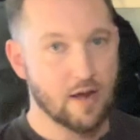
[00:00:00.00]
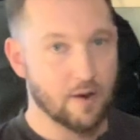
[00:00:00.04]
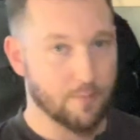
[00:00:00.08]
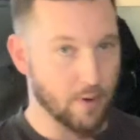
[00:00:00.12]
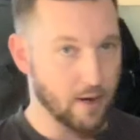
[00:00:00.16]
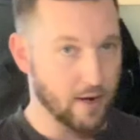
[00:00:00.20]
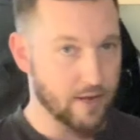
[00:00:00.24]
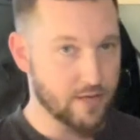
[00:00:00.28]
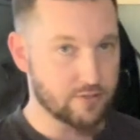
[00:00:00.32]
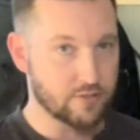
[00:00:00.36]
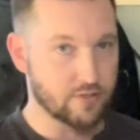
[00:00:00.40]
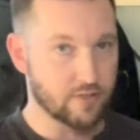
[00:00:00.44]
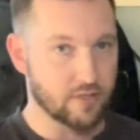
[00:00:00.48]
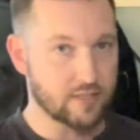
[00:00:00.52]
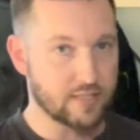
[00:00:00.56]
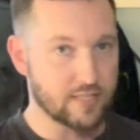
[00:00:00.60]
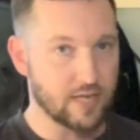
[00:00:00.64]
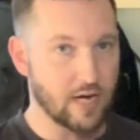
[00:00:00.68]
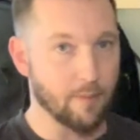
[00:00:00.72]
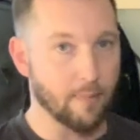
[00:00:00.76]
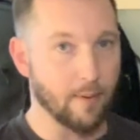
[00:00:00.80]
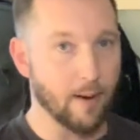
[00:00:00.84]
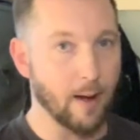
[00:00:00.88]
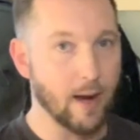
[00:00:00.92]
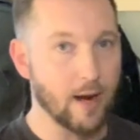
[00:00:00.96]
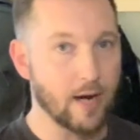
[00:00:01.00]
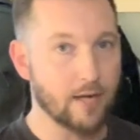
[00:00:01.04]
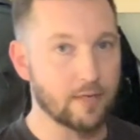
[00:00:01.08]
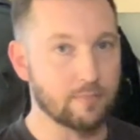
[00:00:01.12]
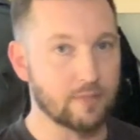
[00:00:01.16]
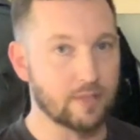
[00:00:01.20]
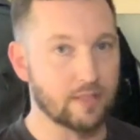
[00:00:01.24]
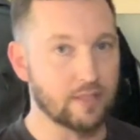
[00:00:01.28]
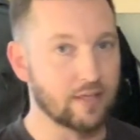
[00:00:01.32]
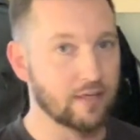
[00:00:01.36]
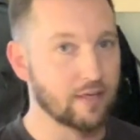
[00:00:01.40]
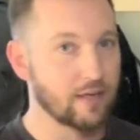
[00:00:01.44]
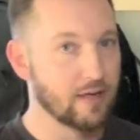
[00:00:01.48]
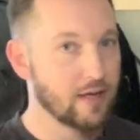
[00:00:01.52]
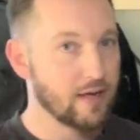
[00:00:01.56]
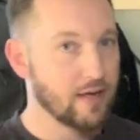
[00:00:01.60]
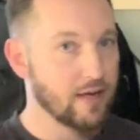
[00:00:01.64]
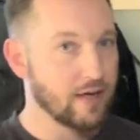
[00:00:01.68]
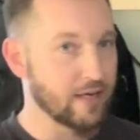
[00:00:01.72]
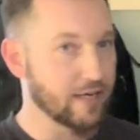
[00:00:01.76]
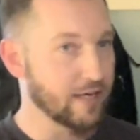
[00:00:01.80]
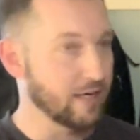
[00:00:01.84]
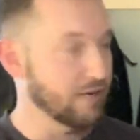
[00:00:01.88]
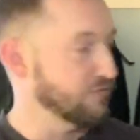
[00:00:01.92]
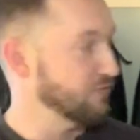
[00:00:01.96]
Probably as you can tell behind me,
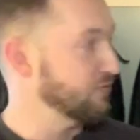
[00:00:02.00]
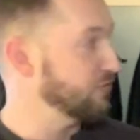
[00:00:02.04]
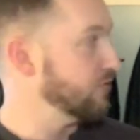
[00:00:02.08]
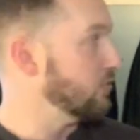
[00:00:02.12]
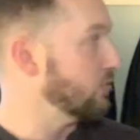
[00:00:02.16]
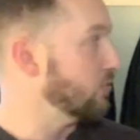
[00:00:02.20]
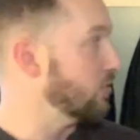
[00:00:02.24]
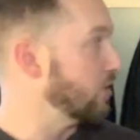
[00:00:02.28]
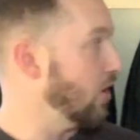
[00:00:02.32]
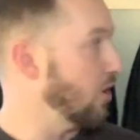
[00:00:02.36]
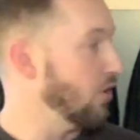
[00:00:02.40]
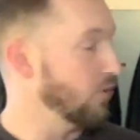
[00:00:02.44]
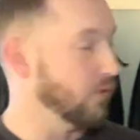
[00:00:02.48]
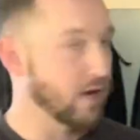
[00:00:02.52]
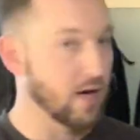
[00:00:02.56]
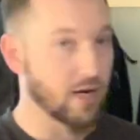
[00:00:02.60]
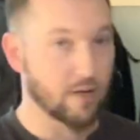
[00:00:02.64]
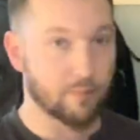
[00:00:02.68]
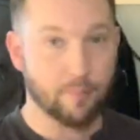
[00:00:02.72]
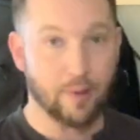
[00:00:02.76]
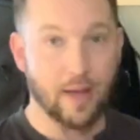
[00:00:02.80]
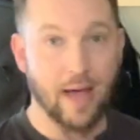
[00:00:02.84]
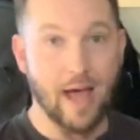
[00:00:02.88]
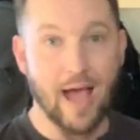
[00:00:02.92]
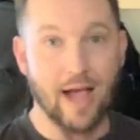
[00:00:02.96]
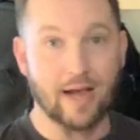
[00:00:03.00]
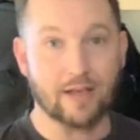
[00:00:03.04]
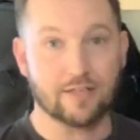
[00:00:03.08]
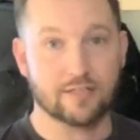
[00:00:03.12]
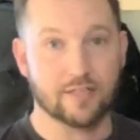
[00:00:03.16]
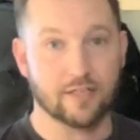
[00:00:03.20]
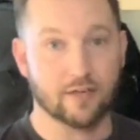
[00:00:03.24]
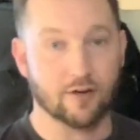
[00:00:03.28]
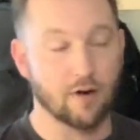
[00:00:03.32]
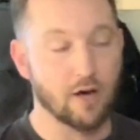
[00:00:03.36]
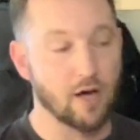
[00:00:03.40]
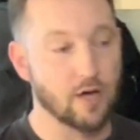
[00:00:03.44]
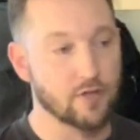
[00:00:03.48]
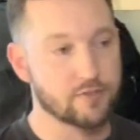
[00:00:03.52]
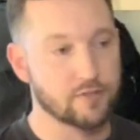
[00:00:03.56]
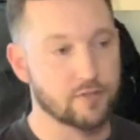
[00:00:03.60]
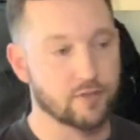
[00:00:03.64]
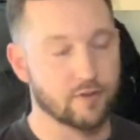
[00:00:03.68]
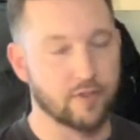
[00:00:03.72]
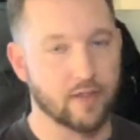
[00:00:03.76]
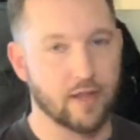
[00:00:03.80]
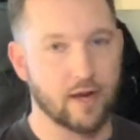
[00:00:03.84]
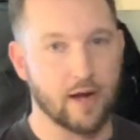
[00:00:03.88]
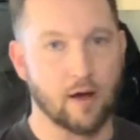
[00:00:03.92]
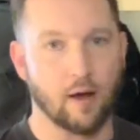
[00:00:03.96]
I got a few Goruck packs here
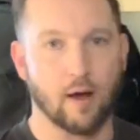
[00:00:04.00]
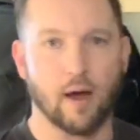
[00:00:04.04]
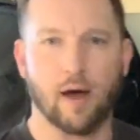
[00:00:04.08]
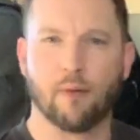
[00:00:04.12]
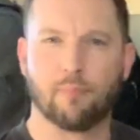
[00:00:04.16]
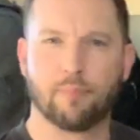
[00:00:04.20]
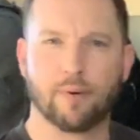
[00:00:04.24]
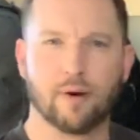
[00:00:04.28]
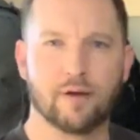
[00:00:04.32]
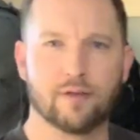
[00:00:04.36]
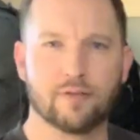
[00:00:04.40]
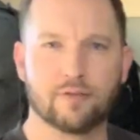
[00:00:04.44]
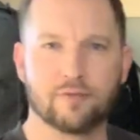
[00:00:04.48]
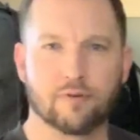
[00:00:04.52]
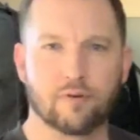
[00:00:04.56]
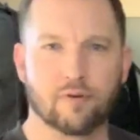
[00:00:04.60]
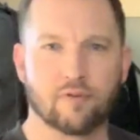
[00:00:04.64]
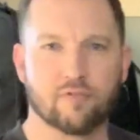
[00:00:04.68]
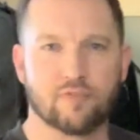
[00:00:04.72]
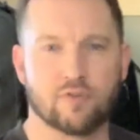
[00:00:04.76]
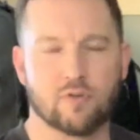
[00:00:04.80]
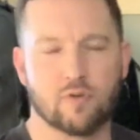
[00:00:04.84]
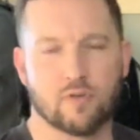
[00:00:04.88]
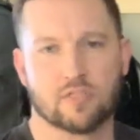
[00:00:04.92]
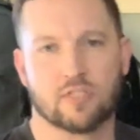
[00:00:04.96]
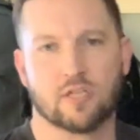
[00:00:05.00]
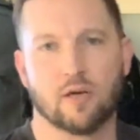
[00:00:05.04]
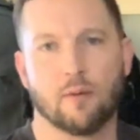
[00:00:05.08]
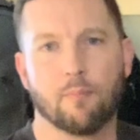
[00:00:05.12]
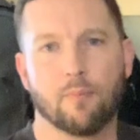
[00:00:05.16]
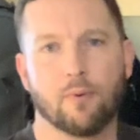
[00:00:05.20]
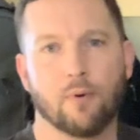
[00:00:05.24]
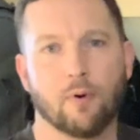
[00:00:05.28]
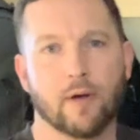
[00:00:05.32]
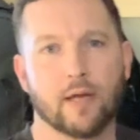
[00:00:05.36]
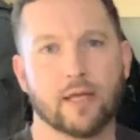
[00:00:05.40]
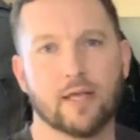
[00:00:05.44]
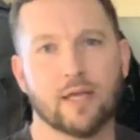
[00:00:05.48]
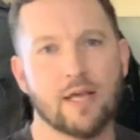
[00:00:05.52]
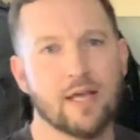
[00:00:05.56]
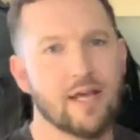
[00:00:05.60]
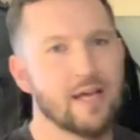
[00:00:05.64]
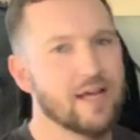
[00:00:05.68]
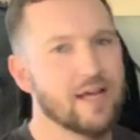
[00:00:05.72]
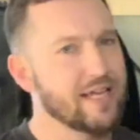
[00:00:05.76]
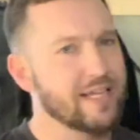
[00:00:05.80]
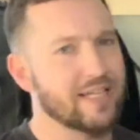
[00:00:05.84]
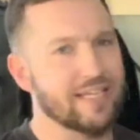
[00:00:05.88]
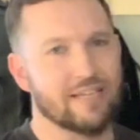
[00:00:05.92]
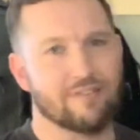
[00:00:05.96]
also that I'll probably do a review at some point,
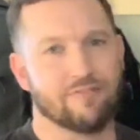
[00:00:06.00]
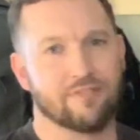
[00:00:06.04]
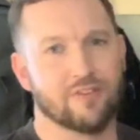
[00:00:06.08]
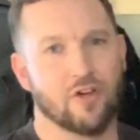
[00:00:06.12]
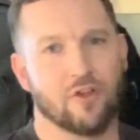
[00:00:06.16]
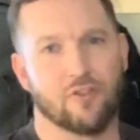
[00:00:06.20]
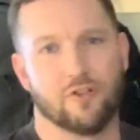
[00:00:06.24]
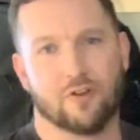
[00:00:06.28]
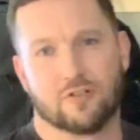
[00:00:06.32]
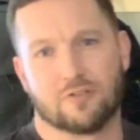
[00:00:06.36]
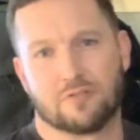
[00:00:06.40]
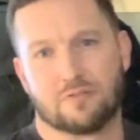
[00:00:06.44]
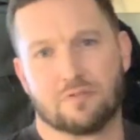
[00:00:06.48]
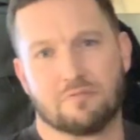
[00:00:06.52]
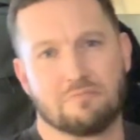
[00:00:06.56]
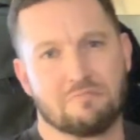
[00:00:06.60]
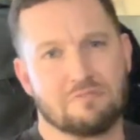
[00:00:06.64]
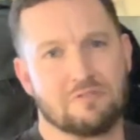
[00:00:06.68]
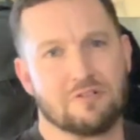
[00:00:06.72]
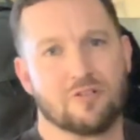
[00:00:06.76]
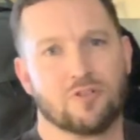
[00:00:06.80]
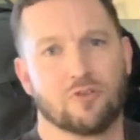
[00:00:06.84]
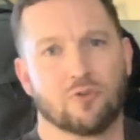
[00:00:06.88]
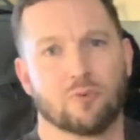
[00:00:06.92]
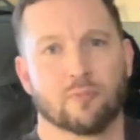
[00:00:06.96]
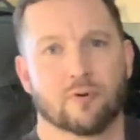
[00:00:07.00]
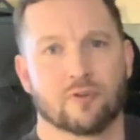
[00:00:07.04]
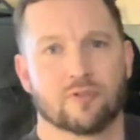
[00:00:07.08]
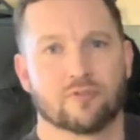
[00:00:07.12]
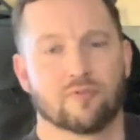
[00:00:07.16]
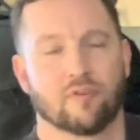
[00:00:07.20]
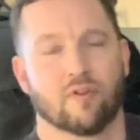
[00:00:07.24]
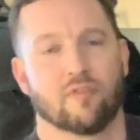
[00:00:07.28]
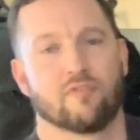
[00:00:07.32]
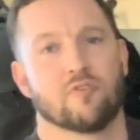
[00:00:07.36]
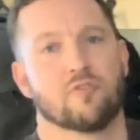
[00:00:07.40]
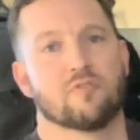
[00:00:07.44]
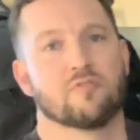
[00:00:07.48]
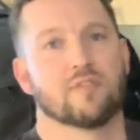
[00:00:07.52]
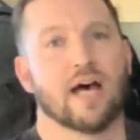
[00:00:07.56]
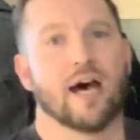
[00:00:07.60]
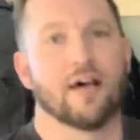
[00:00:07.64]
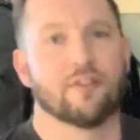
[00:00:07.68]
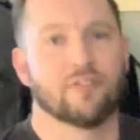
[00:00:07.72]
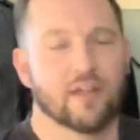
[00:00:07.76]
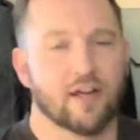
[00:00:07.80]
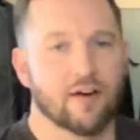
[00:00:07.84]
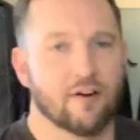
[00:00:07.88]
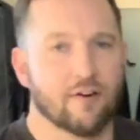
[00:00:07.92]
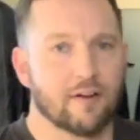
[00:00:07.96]
even though there's numerous reviews
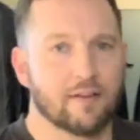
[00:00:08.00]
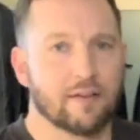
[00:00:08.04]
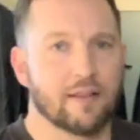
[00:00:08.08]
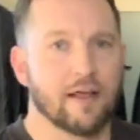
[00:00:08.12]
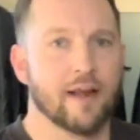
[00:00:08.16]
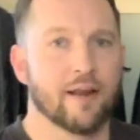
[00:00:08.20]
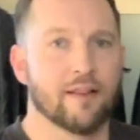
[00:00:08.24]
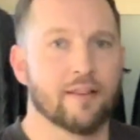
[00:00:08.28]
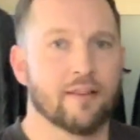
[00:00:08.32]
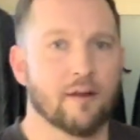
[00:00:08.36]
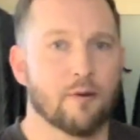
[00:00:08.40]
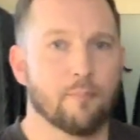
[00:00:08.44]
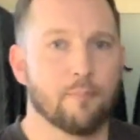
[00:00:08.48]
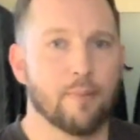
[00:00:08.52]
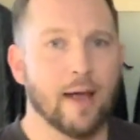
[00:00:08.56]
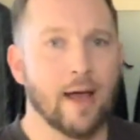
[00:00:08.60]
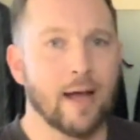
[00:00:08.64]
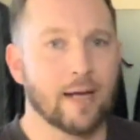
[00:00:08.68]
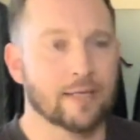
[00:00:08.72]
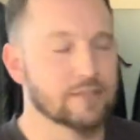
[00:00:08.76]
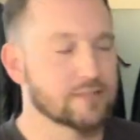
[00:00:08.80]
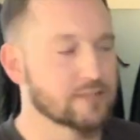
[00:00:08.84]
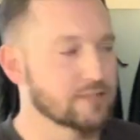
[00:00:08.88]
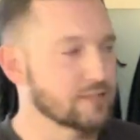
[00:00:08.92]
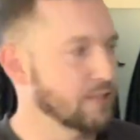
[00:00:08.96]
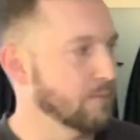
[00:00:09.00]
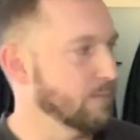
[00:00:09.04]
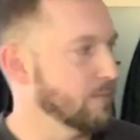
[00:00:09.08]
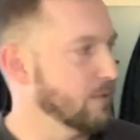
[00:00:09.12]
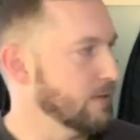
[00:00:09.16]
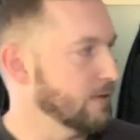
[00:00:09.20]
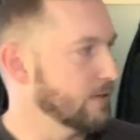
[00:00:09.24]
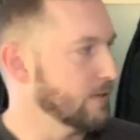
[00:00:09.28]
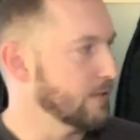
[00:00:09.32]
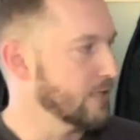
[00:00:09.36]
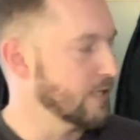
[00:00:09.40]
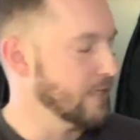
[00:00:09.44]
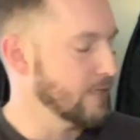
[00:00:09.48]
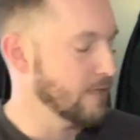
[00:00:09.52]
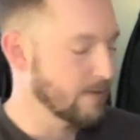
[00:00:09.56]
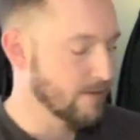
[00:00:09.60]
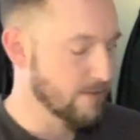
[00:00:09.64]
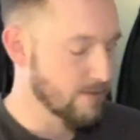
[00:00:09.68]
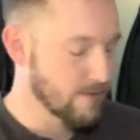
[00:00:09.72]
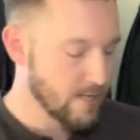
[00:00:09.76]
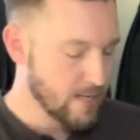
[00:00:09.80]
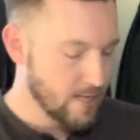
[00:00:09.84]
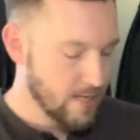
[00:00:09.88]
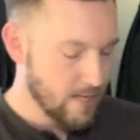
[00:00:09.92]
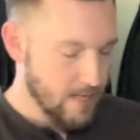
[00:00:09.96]
out there on a lot of their packs and some of their
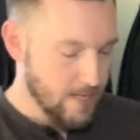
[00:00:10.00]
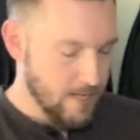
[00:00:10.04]
gear.